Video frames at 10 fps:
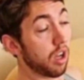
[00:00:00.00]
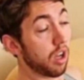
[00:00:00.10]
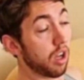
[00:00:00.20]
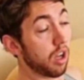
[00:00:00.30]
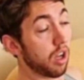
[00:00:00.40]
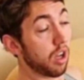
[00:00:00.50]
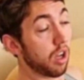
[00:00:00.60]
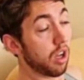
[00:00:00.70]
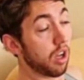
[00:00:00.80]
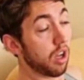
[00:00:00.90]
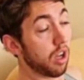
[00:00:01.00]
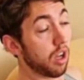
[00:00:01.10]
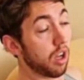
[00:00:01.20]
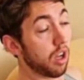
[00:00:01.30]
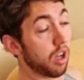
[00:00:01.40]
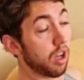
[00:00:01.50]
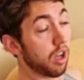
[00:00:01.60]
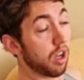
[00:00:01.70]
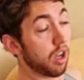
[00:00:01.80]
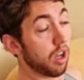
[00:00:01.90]

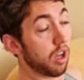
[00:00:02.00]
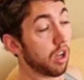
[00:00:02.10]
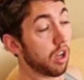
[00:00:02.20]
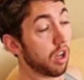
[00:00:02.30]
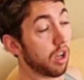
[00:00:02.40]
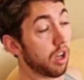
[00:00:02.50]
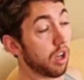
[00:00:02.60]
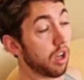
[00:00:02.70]
(silence)